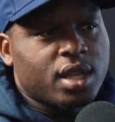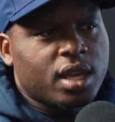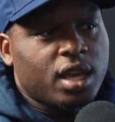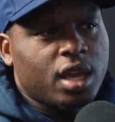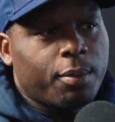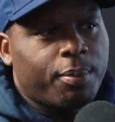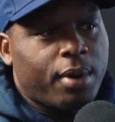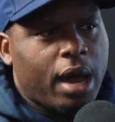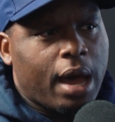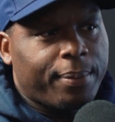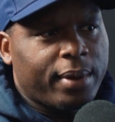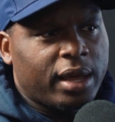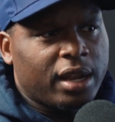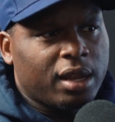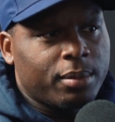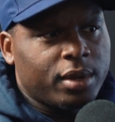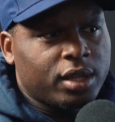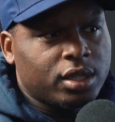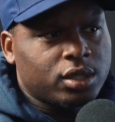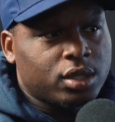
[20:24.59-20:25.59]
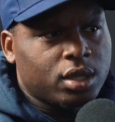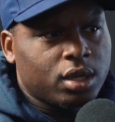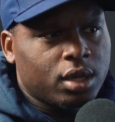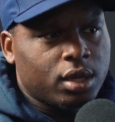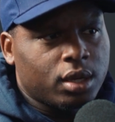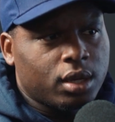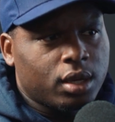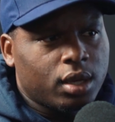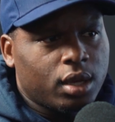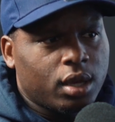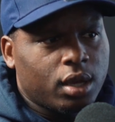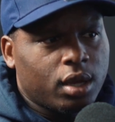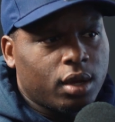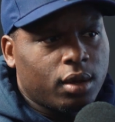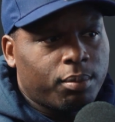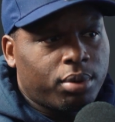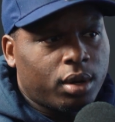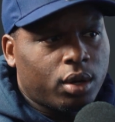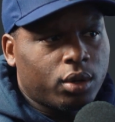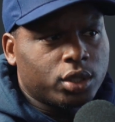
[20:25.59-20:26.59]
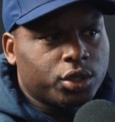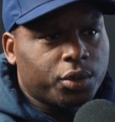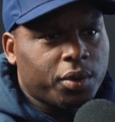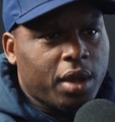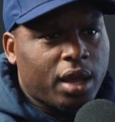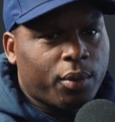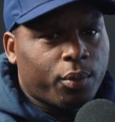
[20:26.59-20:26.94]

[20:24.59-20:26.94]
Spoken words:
the hip hop element to poetry.